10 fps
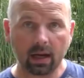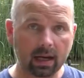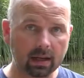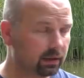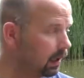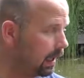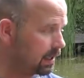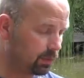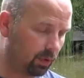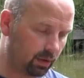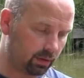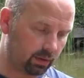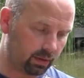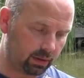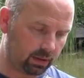And the last
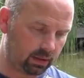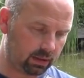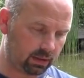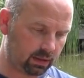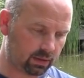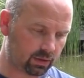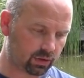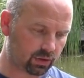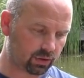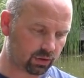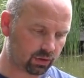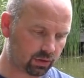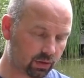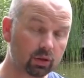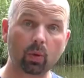one is
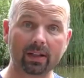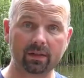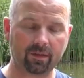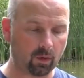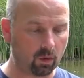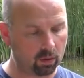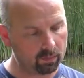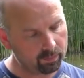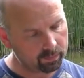24.